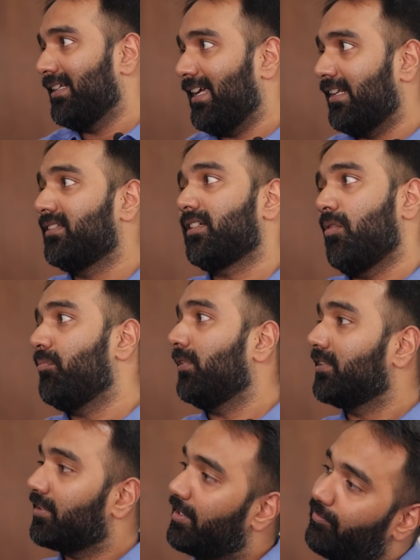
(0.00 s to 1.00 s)
That is
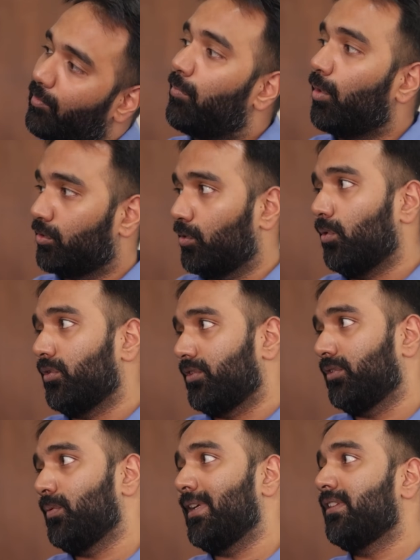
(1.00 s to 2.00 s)
compulsory for both
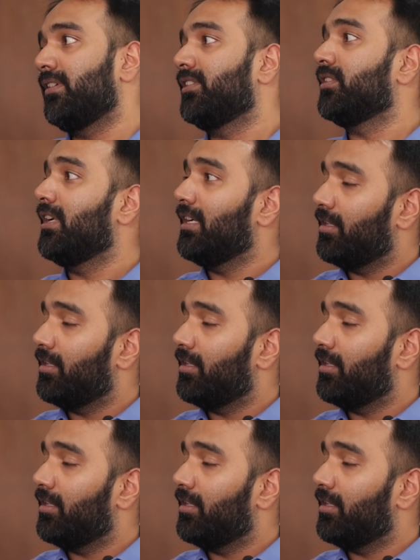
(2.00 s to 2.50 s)
courses, whether it's